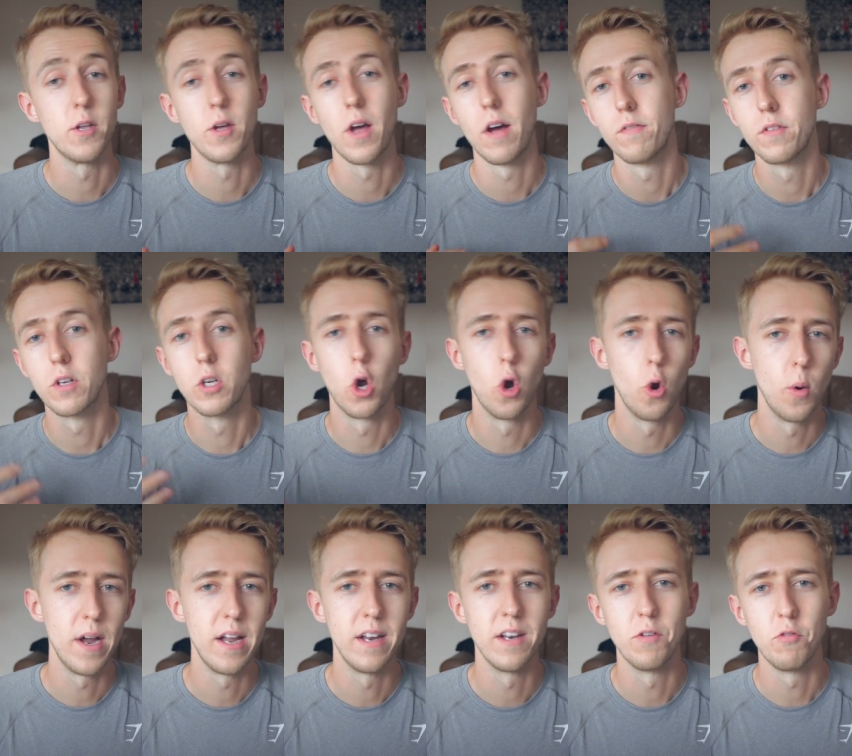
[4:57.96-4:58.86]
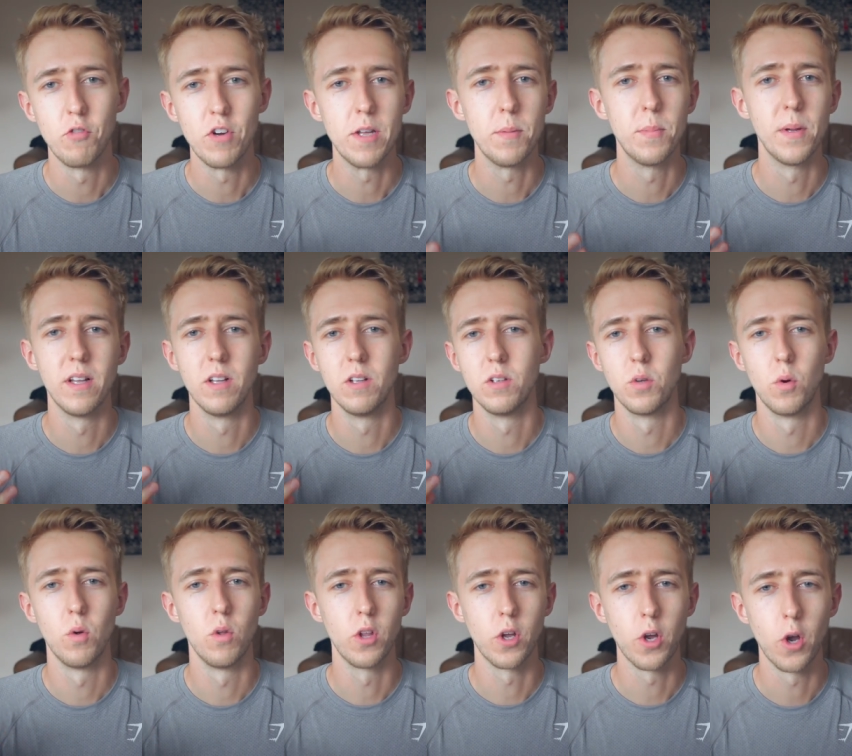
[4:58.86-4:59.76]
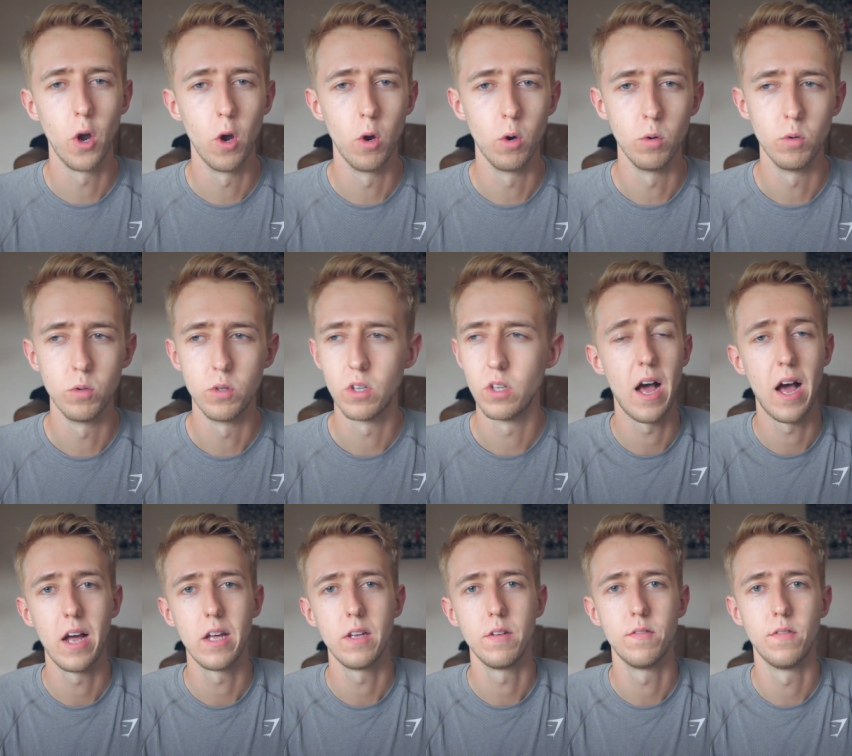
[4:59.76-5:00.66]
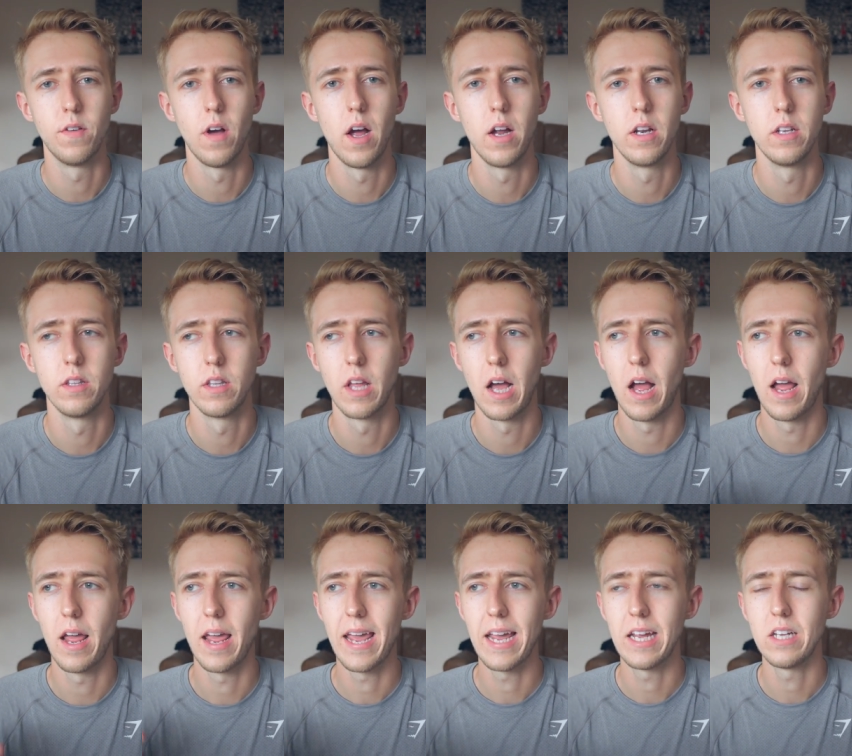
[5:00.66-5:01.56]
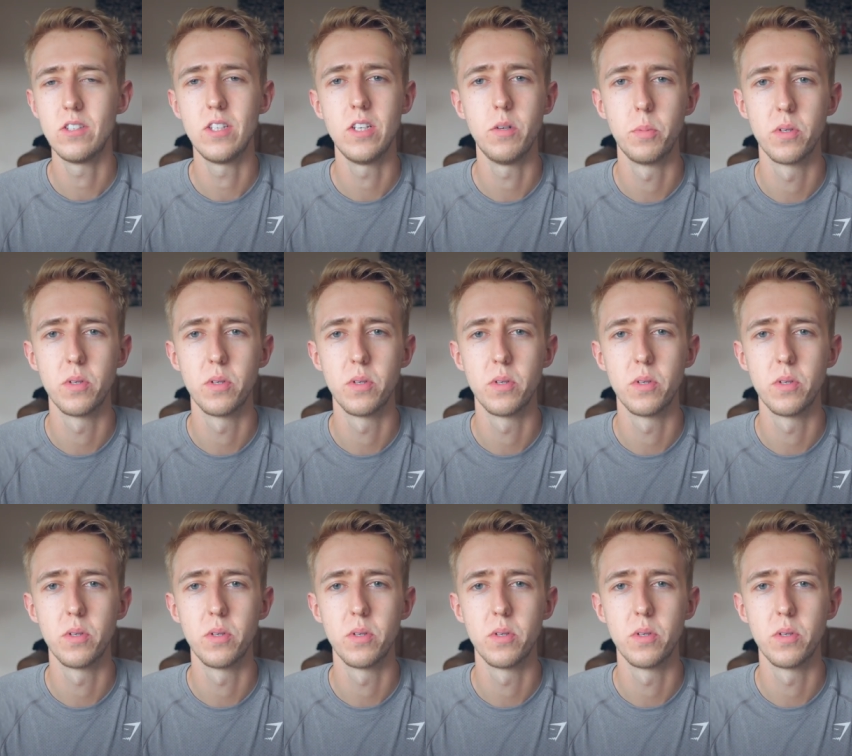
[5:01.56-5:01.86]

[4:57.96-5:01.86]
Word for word: you have to go in and rebuild all the code. I find that eighty